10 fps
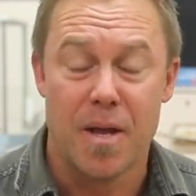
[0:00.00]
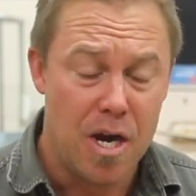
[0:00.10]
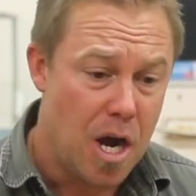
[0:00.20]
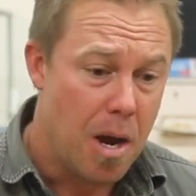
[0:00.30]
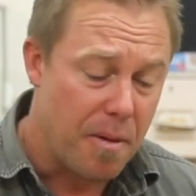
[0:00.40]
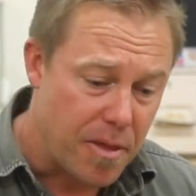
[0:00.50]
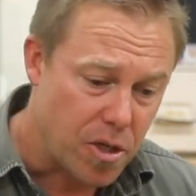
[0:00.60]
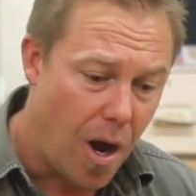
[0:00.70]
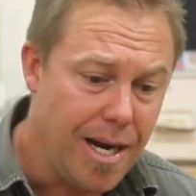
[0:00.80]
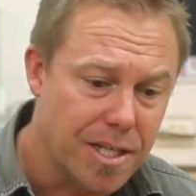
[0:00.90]
But the
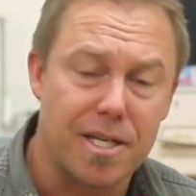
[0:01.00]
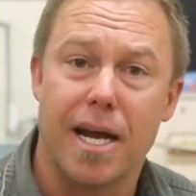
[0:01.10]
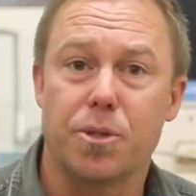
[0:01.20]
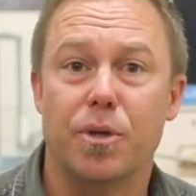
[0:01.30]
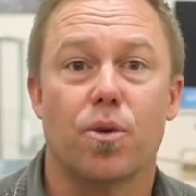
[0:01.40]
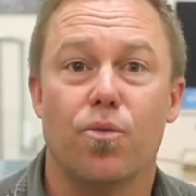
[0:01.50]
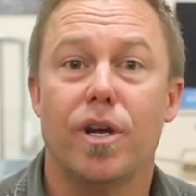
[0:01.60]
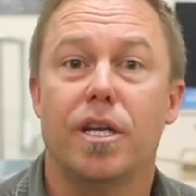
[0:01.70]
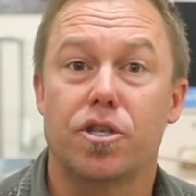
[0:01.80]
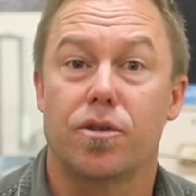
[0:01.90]
tiger snakes with the really
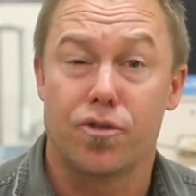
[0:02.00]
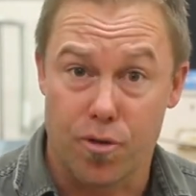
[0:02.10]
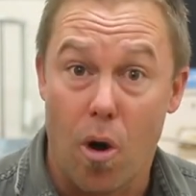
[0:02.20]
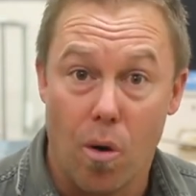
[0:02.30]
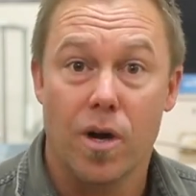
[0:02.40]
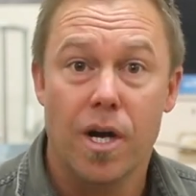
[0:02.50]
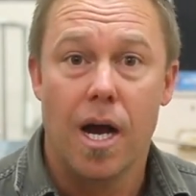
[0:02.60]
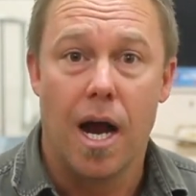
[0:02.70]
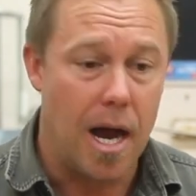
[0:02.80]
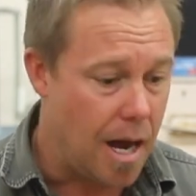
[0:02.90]
strong
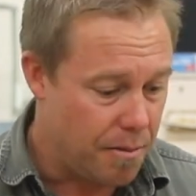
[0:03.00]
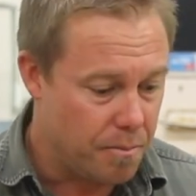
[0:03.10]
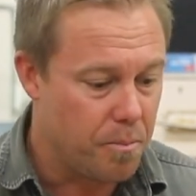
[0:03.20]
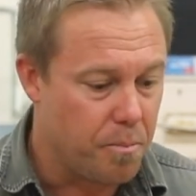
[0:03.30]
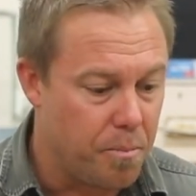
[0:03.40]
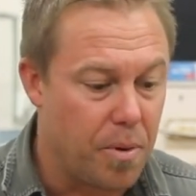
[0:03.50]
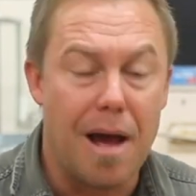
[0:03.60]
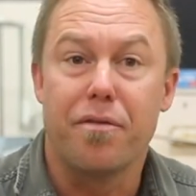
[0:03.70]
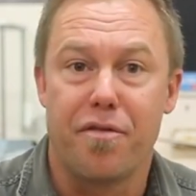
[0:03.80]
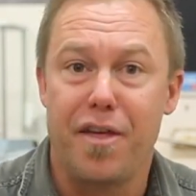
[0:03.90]
blood
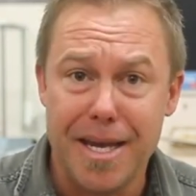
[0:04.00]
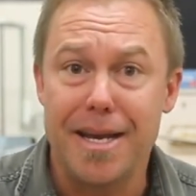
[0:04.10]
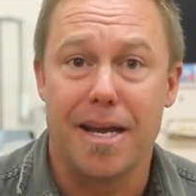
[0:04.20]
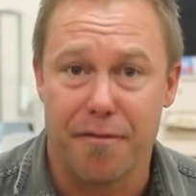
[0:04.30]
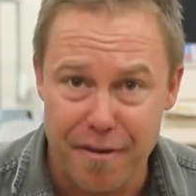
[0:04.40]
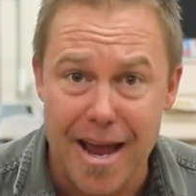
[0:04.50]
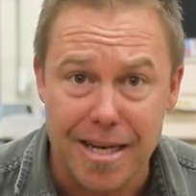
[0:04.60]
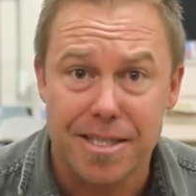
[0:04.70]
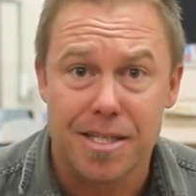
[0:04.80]
thickening effects